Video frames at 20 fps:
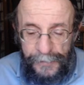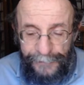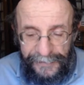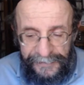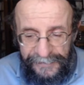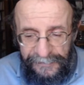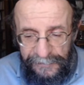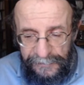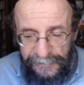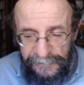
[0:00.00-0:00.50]

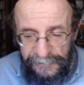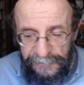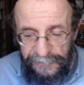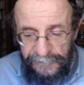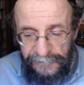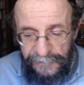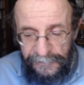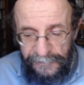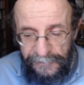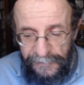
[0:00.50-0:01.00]
being,
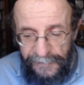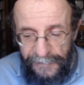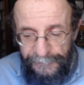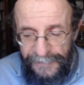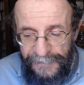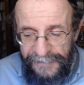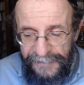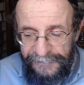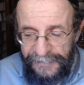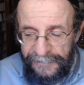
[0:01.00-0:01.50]

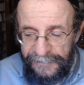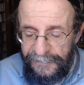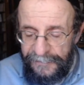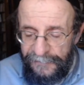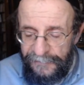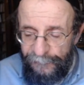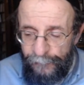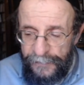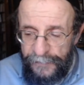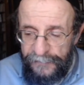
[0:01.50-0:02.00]
meaning that
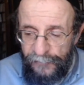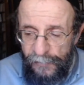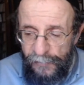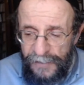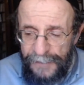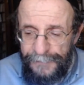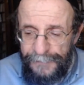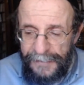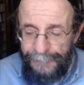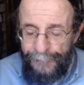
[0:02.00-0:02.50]
if we
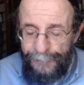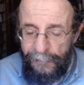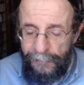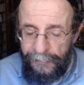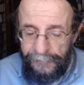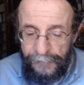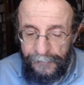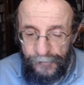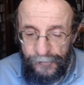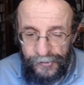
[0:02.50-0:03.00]
talk about
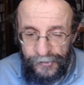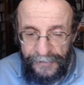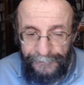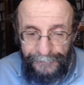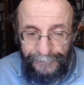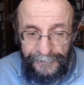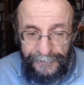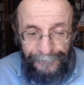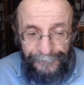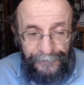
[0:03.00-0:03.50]

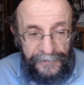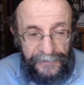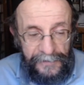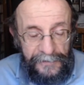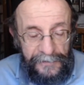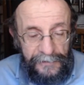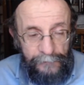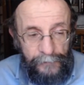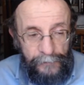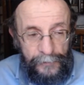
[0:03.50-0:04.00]
partnership,
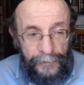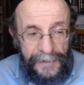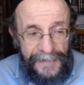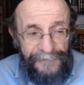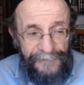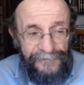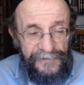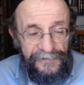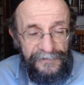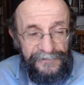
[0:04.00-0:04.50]
we would
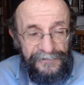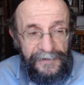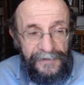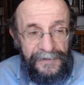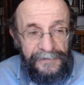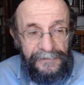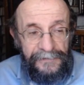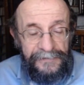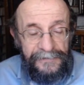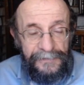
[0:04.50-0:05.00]
have to
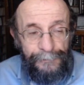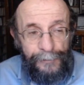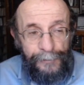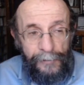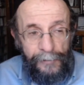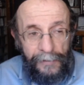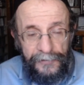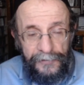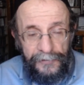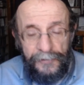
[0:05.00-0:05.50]
say that the
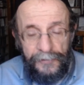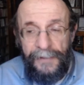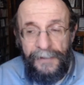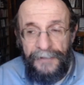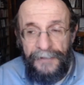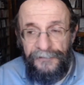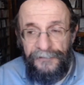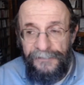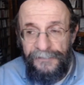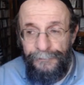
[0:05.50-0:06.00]
partner
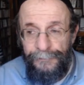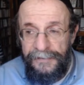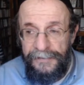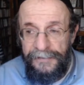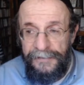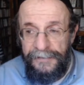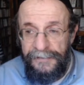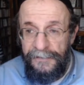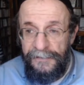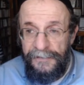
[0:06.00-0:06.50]
has to
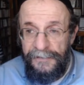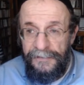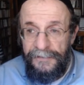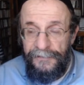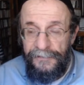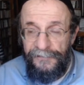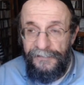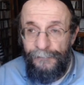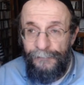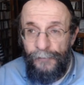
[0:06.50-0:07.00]
be
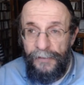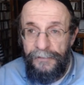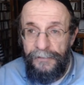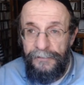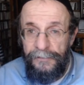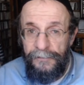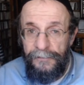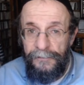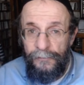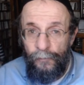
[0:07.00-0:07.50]

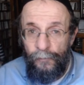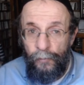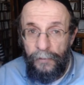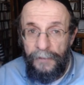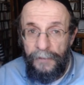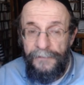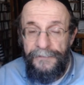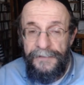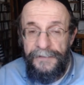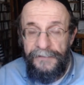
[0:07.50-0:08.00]
someone
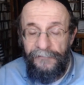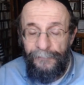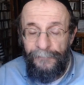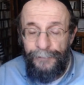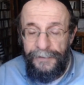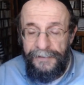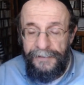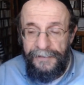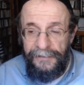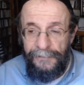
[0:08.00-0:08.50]
worthy of
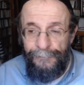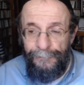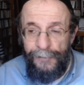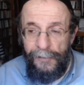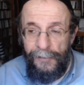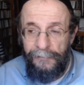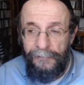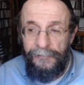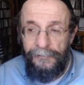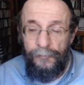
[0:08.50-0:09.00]
being a
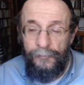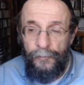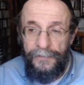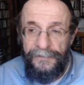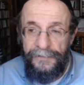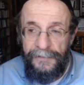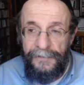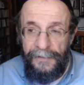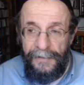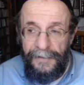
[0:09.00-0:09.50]
partner
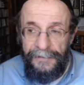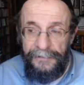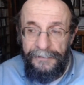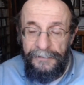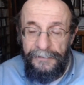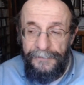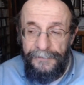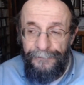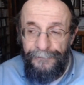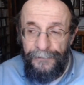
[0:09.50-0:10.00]
with God.
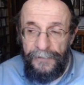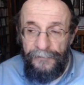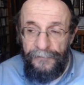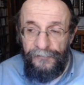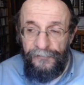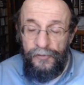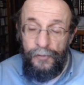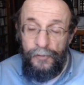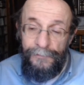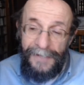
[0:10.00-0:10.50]

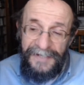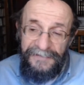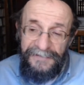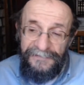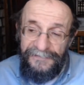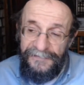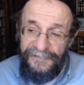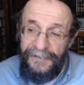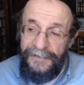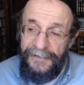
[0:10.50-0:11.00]
So you might
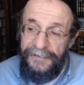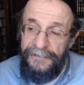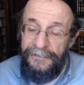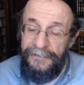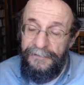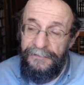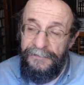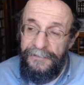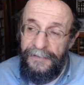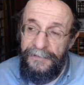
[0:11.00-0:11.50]
say
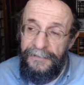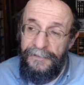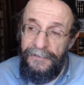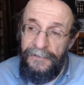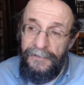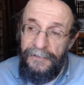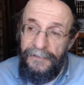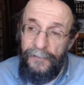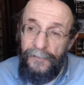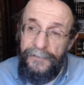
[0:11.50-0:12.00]
that,
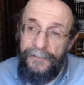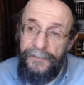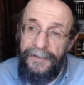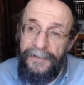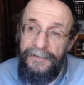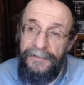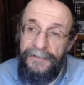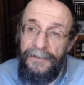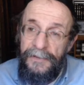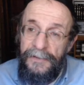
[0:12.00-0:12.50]

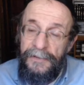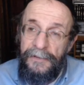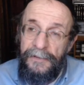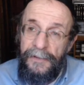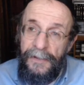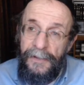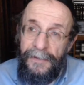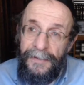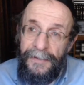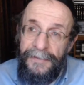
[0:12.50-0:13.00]
okay,
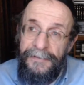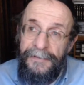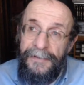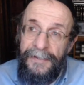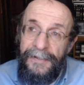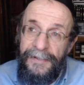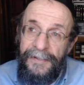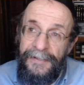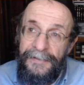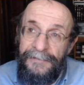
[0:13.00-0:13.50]
God
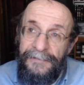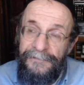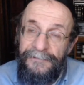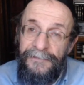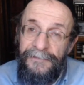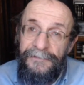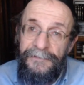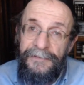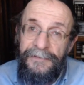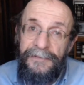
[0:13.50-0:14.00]

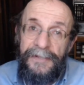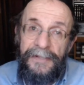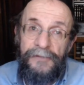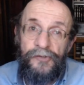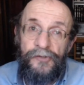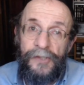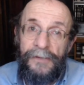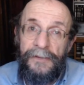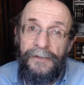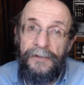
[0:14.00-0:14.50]
and the
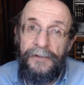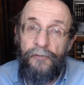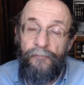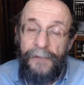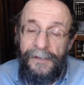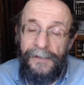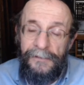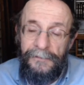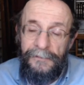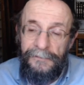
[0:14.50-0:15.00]
angelic
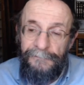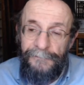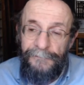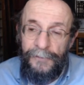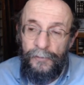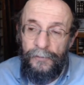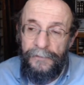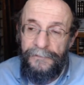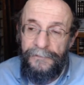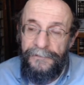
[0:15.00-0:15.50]
realm,
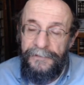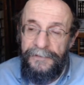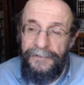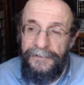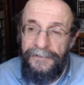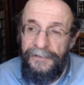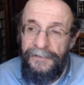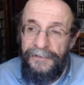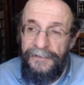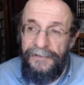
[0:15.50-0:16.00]
or
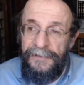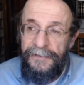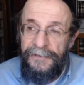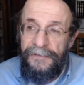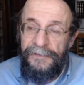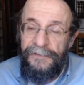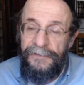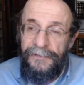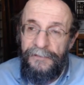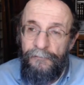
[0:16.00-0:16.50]
the
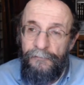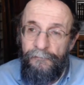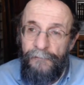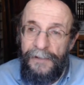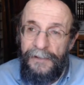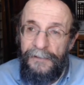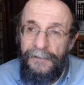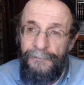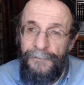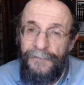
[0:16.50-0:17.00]

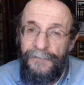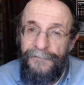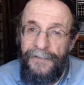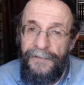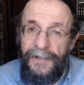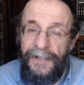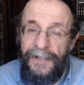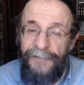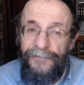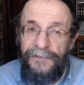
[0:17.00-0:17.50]
realm of
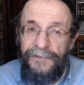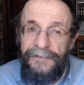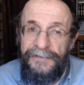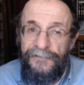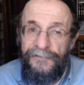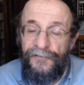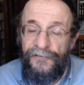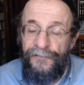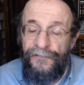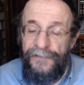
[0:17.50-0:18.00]
the heavenly
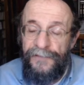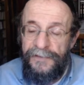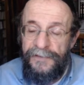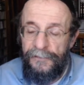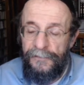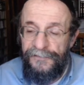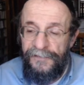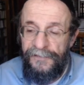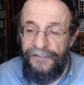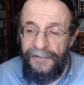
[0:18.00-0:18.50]

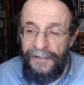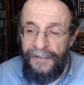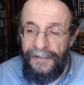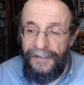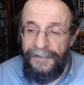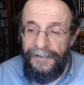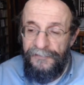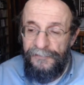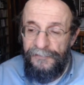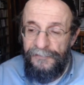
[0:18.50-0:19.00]
spheres that
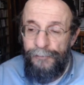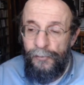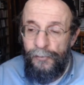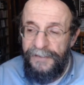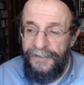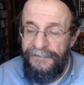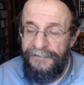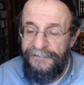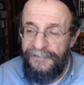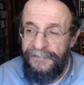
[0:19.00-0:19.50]
God has
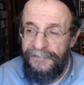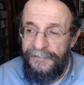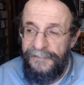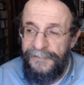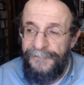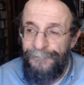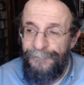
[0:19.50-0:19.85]
appointed